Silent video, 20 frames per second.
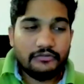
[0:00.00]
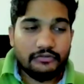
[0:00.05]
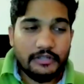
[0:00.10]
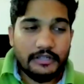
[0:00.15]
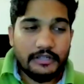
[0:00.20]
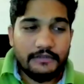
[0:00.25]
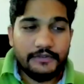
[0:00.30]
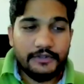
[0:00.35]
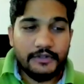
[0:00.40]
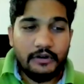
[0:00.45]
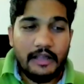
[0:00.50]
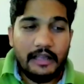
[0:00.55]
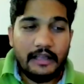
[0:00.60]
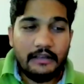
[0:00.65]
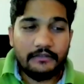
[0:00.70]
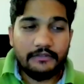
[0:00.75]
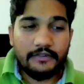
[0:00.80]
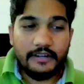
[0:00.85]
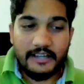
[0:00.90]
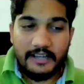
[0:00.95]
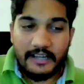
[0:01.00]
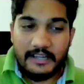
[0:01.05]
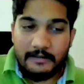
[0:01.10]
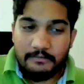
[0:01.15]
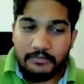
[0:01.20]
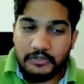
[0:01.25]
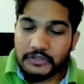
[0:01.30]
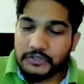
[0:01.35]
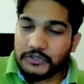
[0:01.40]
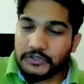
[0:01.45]
So if you have
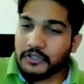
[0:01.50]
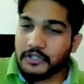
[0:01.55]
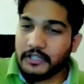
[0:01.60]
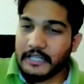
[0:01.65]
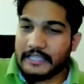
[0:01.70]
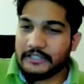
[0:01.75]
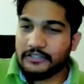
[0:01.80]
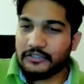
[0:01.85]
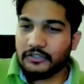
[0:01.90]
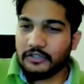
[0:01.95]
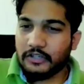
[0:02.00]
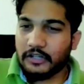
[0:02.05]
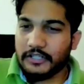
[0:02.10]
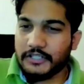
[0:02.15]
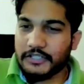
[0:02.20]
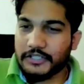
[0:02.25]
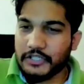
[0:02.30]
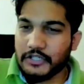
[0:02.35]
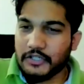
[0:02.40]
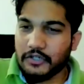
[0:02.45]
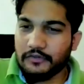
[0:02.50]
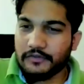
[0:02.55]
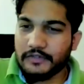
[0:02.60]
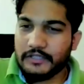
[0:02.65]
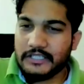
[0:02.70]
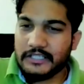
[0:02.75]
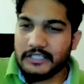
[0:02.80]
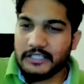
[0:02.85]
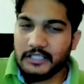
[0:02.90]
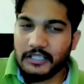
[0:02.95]
read books on astrology, you
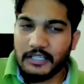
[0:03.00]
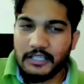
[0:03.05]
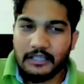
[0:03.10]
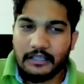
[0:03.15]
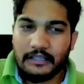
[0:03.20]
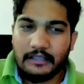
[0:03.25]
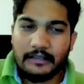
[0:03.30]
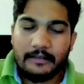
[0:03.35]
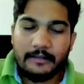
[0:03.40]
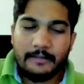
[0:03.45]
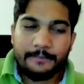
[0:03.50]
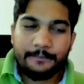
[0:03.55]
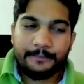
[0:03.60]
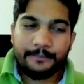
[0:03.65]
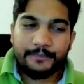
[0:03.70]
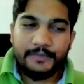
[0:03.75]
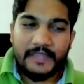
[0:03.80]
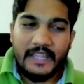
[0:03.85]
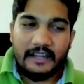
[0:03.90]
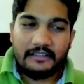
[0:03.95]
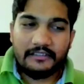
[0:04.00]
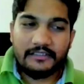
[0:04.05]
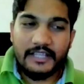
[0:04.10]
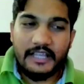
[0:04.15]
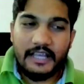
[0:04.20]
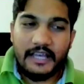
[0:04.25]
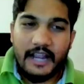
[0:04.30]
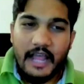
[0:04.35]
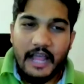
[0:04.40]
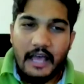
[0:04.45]
will see that
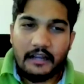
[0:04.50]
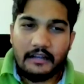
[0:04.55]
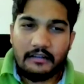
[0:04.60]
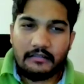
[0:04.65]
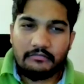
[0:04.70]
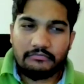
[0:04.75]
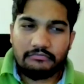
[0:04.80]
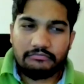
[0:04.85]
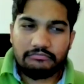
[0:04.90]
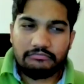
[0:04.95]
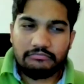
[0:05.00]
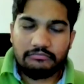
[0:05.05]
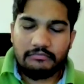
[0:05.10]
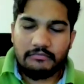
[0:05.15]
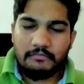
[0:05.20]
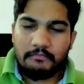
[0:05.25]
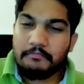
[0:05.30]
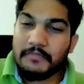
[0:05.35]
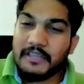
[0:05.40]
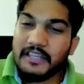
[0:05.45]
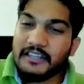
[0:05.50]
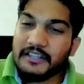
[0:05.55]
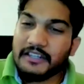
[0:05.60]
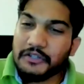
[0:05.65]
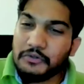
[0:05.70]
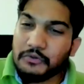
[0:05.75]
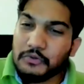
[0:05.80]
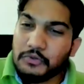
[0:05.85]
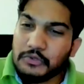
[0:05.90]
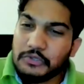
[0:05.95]
there are
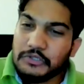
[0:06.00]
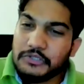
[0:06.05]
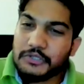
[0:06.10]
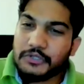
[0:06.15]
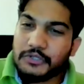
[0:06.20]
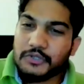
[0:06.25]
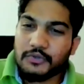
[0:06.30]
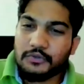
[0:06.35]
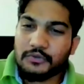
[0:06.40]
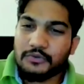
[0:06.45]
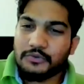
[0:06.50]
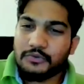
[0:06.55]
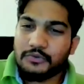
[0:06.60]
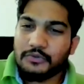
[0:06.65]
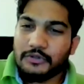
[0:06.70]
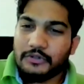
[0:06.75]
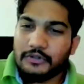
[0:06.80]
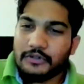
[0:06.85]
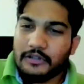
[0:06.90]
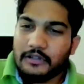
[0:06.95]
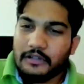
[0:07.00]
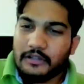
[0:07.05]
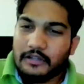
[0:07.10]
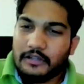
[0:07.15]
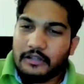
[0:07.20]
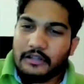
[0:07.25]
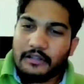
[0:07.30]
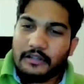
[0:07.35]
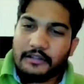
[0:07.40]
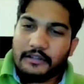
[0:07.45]
many rules to,
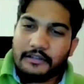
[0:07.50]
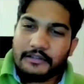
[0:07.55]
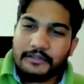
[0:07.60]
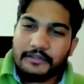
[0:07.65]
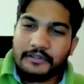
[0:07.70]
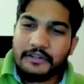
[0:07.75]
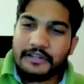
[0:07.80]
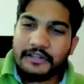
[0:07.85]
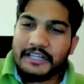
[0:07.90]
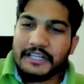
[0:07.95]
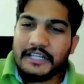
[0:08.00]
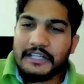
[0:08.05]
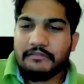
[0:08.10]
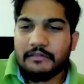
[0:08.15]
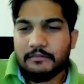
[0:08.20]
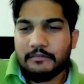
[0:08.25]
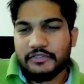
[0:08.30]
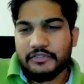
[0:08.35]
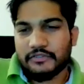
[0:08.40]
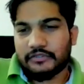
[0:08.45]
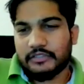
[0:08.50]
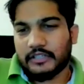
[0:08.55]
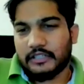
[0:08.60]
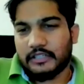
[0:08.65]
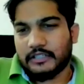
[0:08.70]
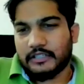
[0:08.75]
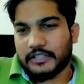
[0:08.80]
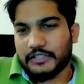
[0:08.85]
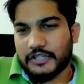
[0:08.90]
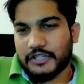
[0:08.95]
you know, read
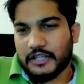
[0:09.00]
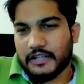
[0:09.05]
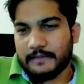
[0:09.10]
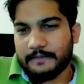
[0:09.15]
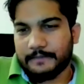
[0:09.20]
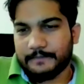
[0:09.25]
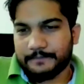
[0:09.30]
Vimshottari. Dasha.